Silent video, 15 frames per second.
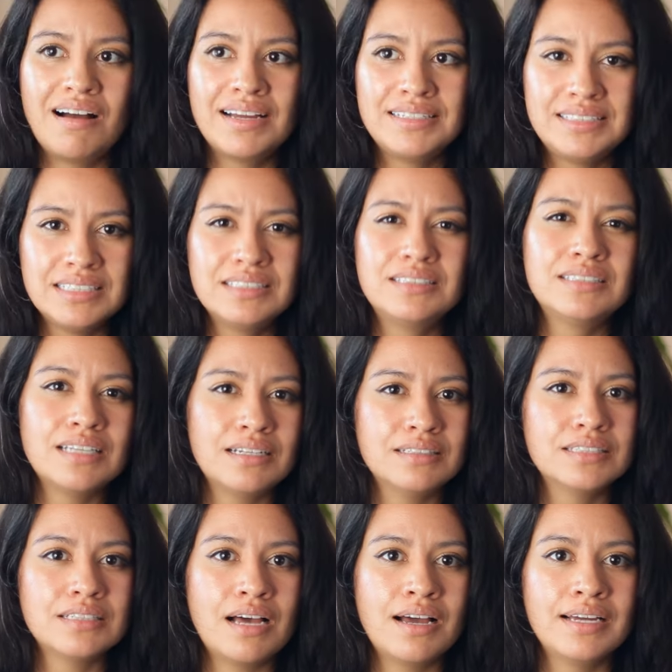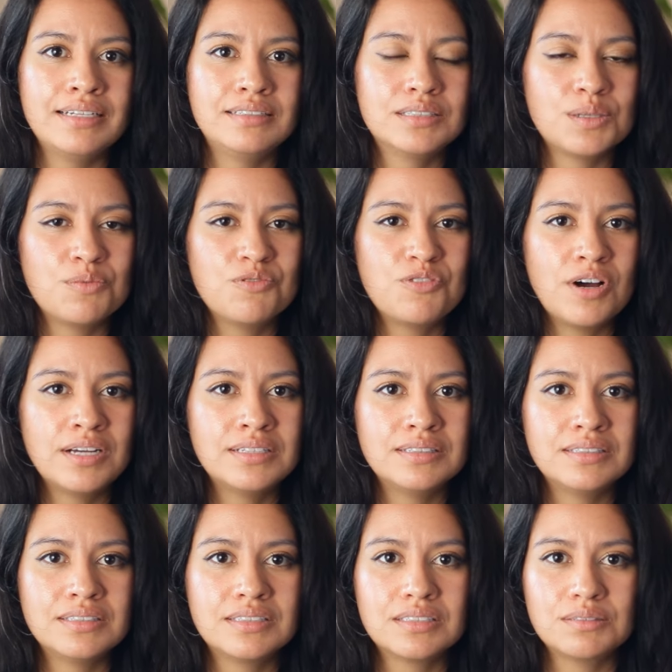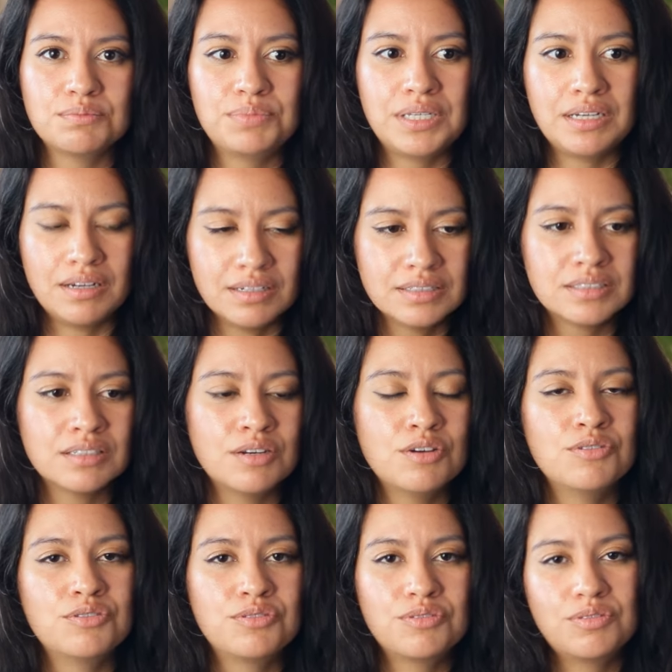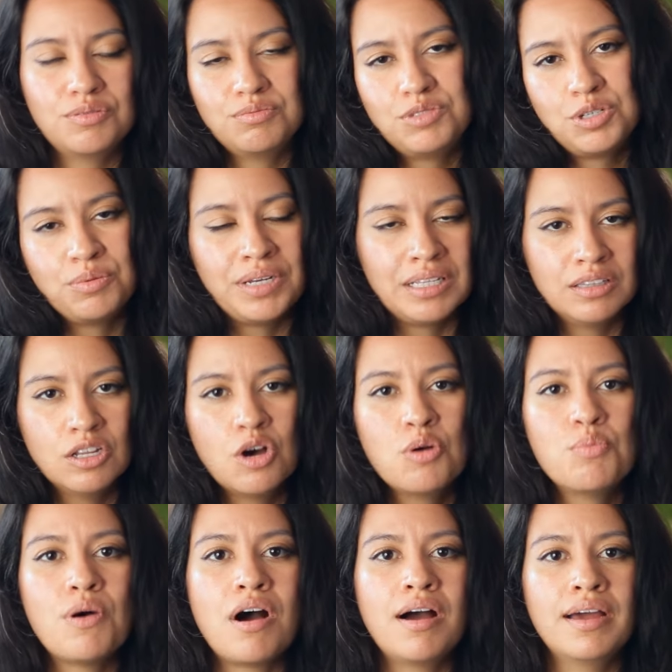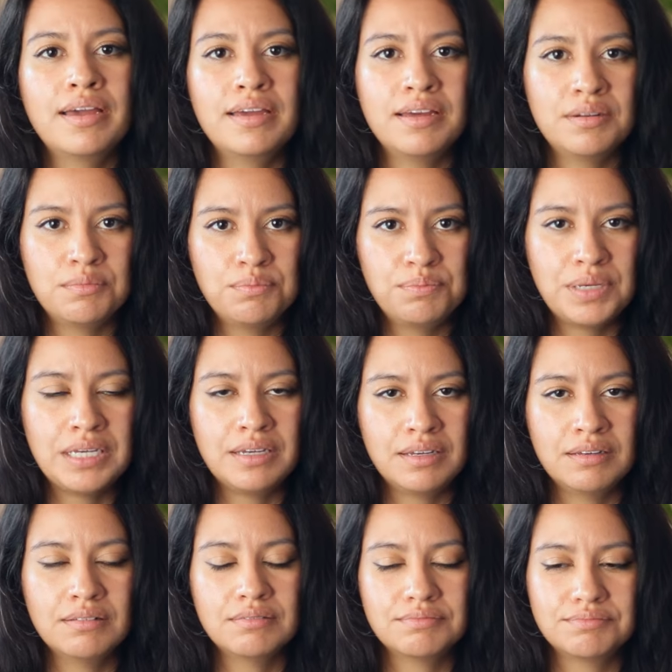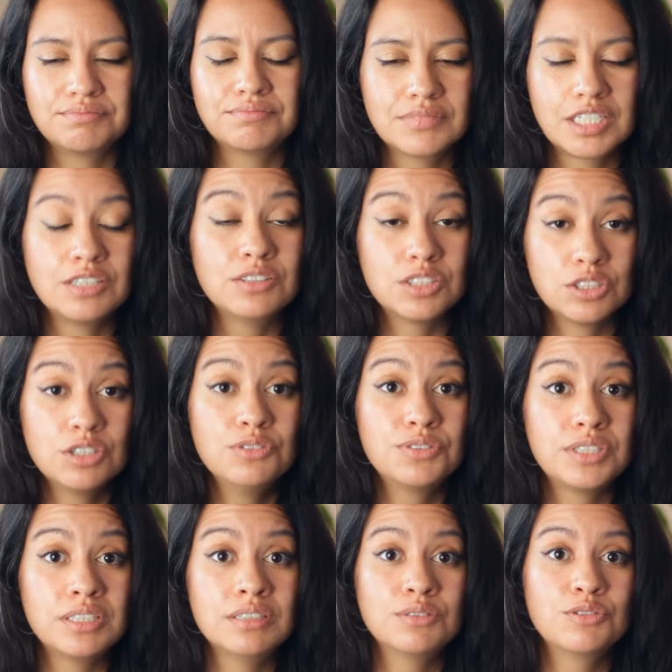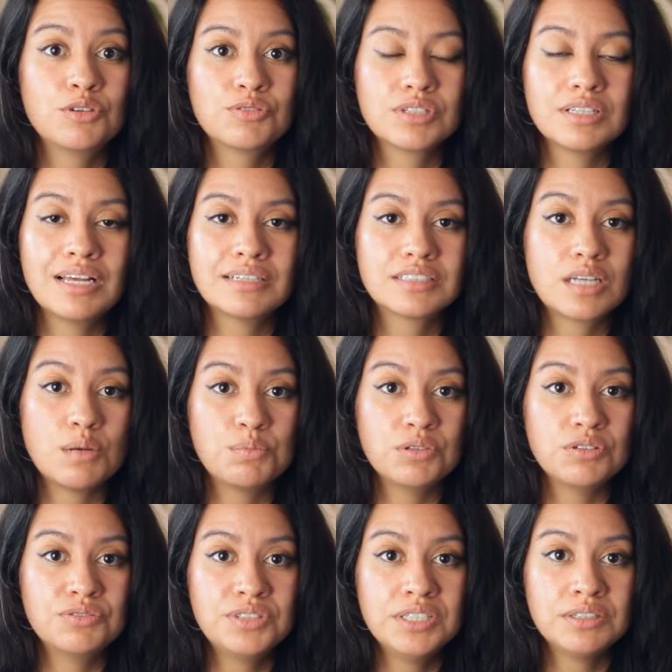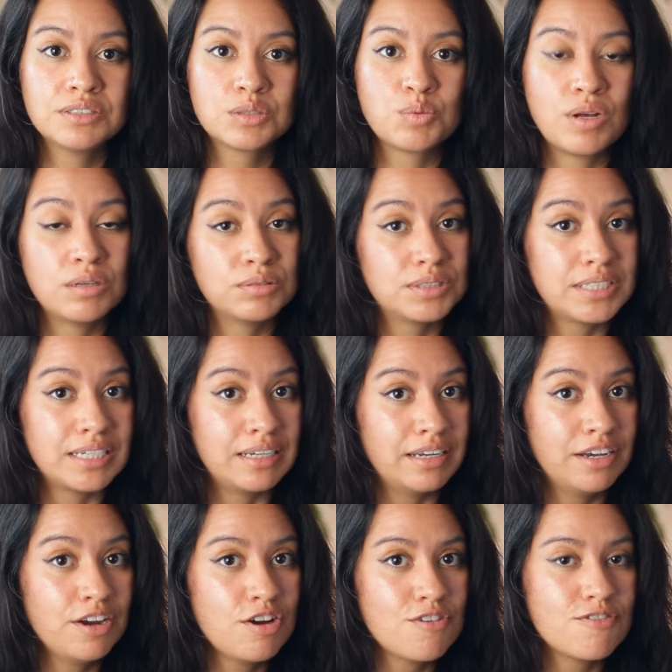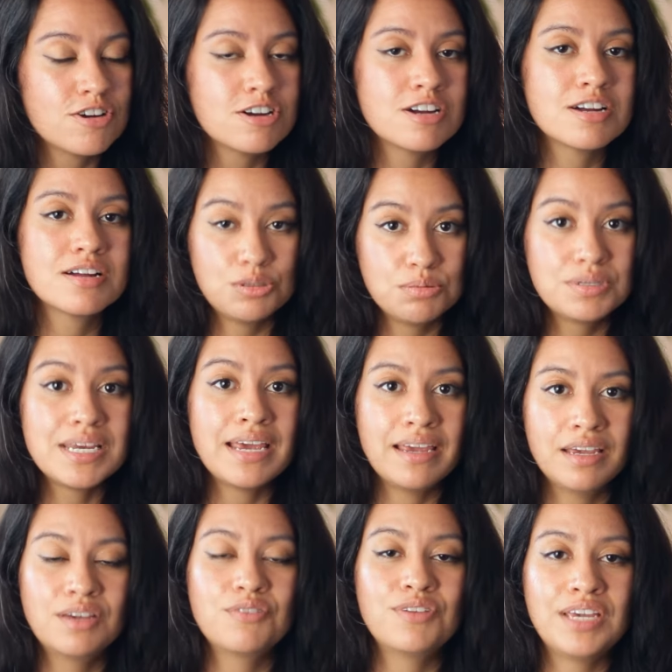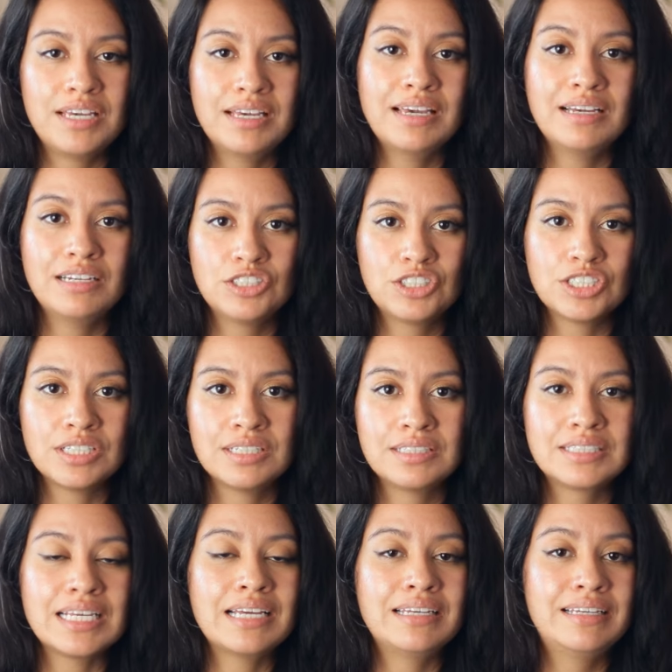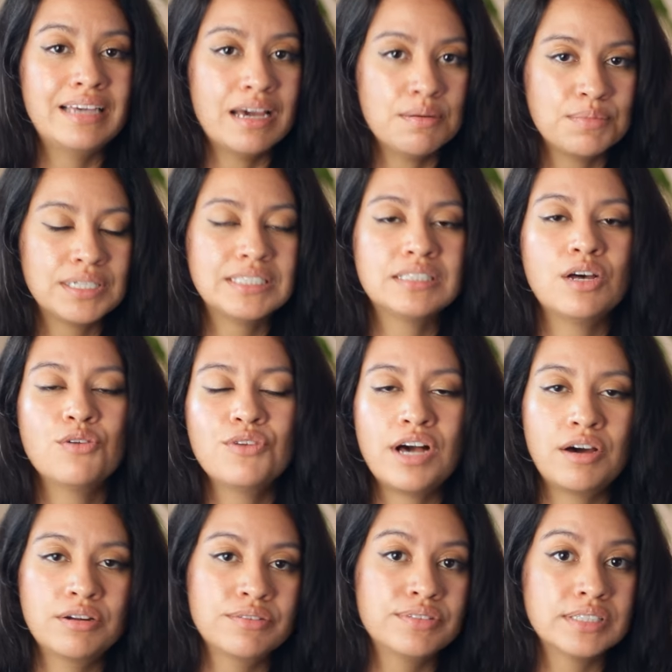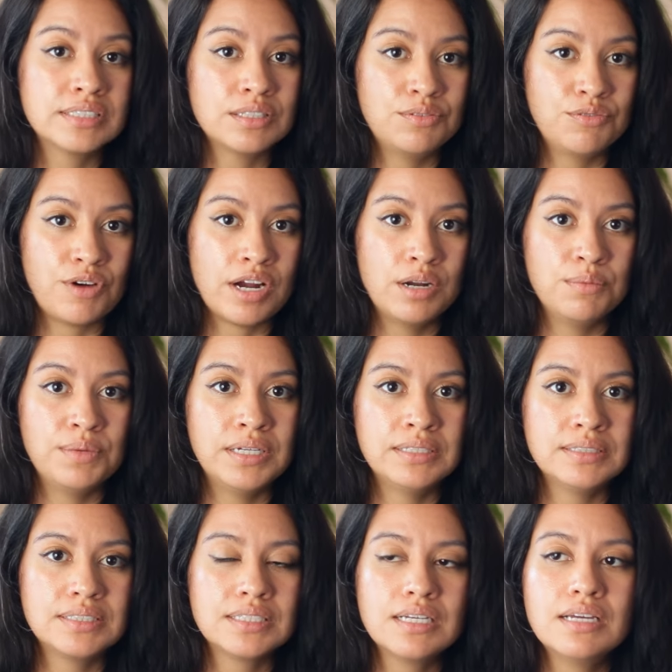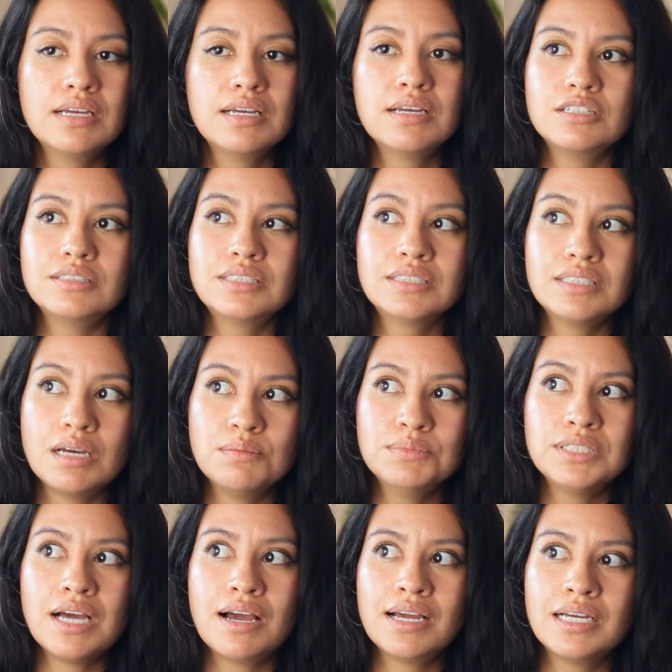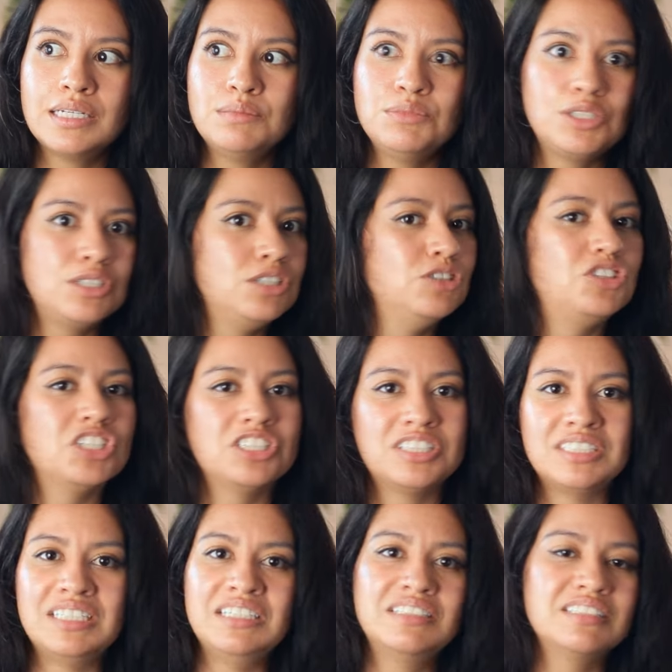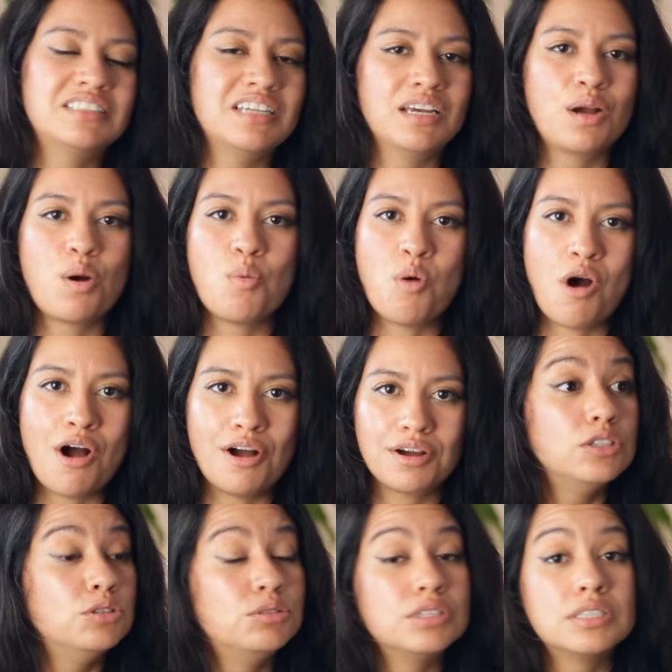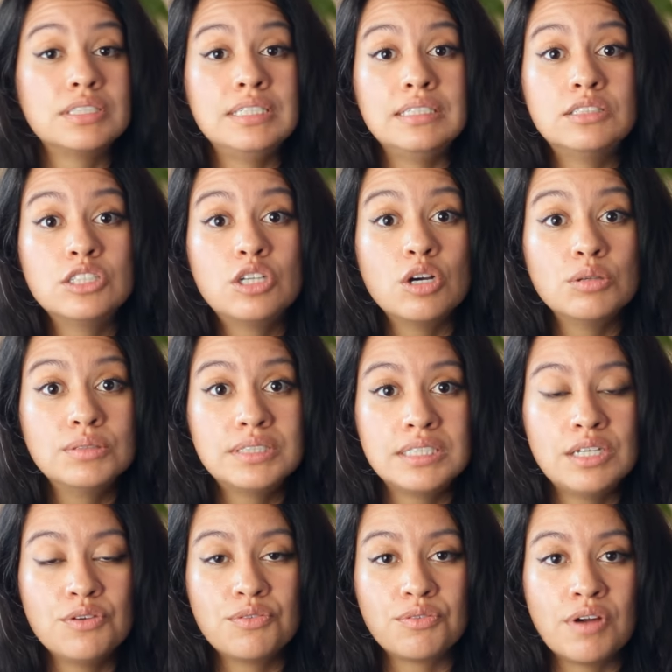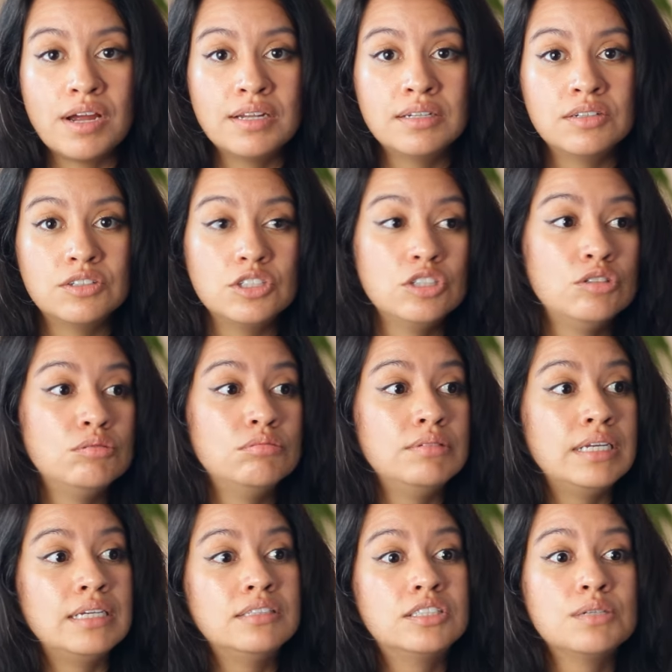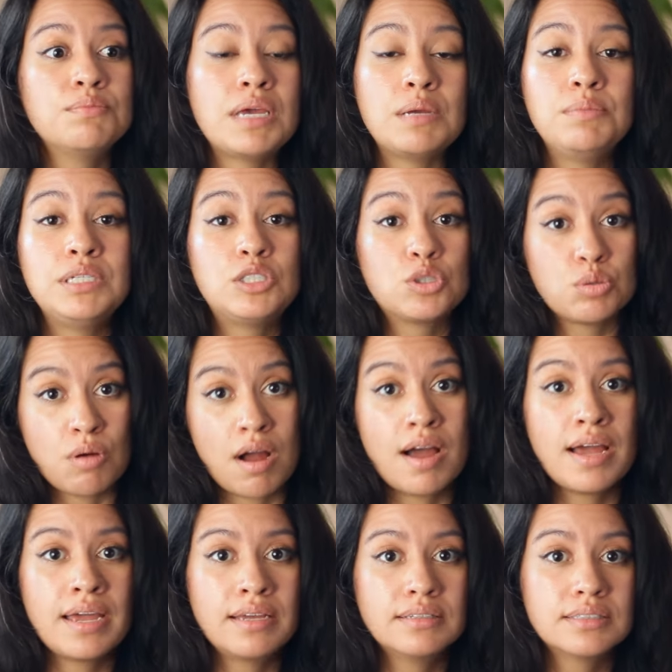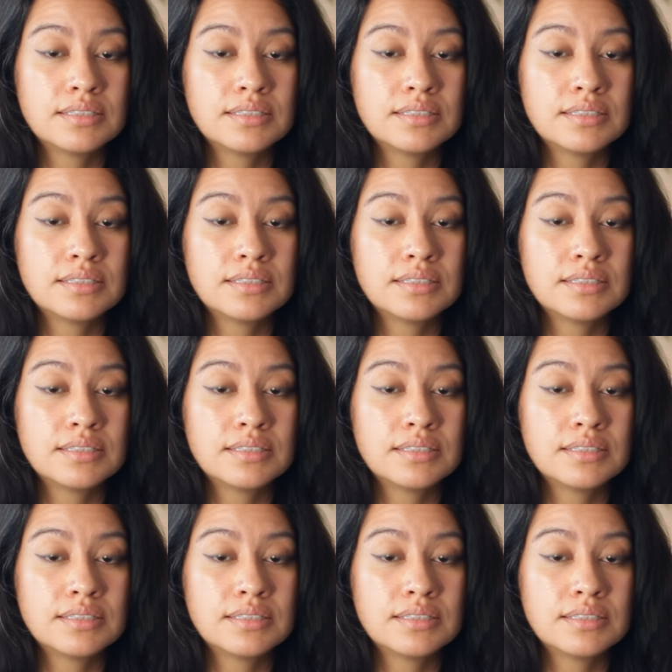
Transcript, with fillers: I did set aside some funds because of doing low buy and being conservative over the last couple of years while I was taking care of her to take vacations and get myself out of this environment sometimes you just need to take a walk. You just need to go see a friend. You need to maybe try